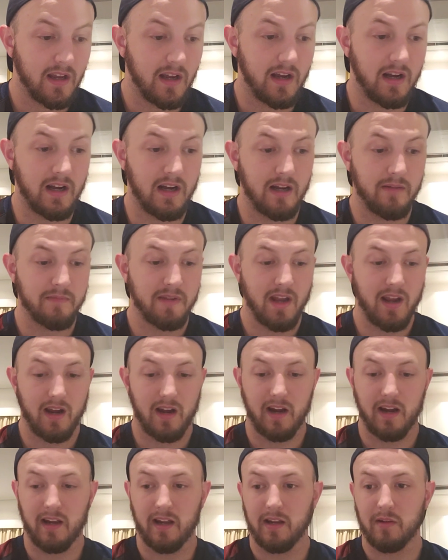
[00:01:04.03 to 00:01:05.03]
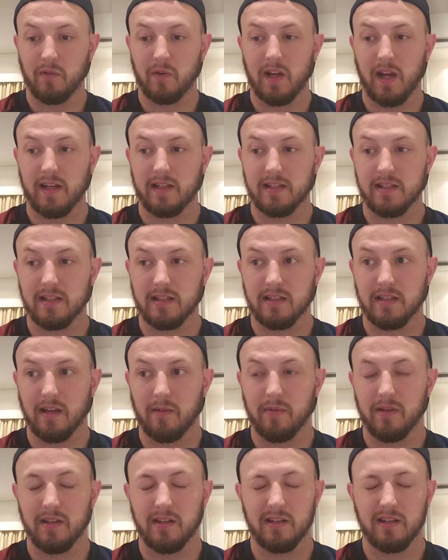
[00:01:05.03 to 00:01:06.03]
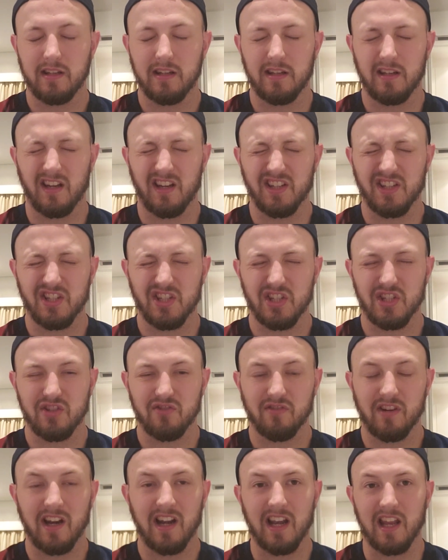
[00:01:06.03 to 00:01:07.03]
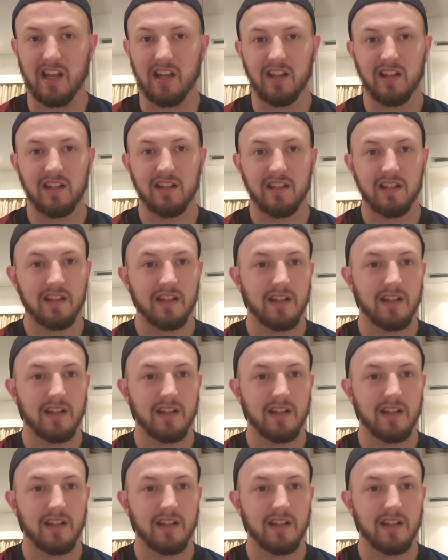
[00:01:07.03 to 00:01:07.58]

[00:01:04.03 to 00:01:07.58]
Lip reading: Yeah, I've been in Australia,